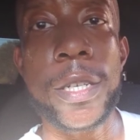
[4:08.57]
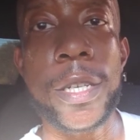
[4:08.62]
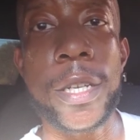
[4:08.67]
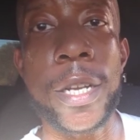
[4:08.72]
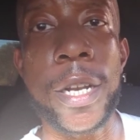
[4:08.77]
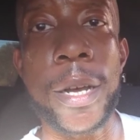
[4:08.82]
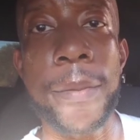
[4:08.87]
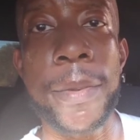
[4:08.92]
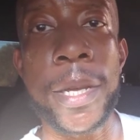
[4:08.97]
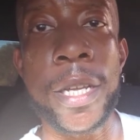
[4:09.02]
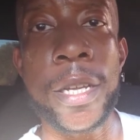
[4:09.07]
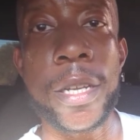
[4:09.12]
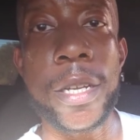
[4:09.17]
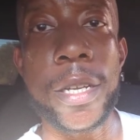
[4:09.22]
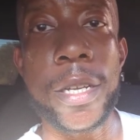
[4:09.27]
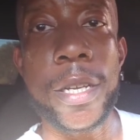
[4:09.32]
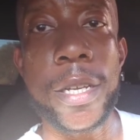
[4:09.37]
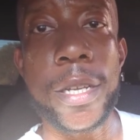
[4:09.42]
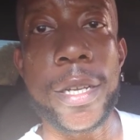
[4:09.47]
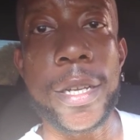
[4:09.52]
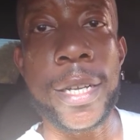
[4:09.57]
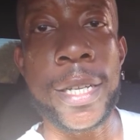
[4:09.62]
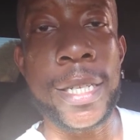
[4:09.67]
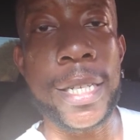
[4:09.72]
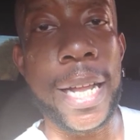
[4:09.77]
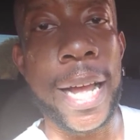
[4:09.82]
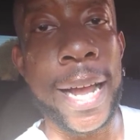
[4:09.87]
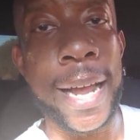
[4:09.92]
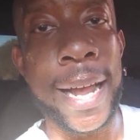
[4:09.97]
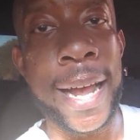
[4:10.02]
You know what I mean? It's
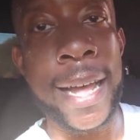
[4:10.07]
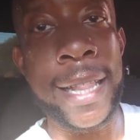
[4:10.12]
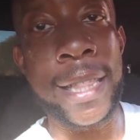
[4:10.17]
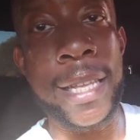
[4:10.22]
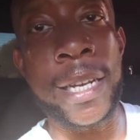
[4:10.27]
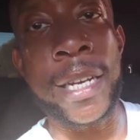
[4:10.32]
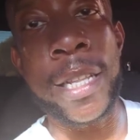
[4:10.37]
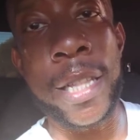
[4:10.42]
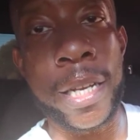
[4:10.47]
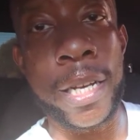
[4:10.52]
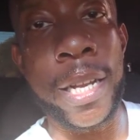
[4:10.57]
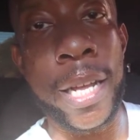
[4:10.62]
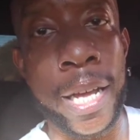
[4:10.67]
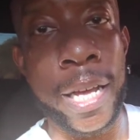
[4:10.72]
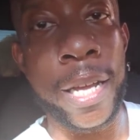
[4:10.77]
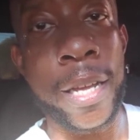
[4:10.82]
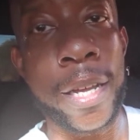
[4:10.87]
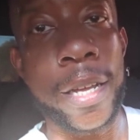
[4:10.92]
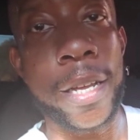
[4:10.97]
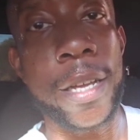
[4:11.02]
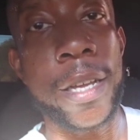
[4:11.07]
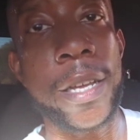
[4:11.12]
like at the end of the day,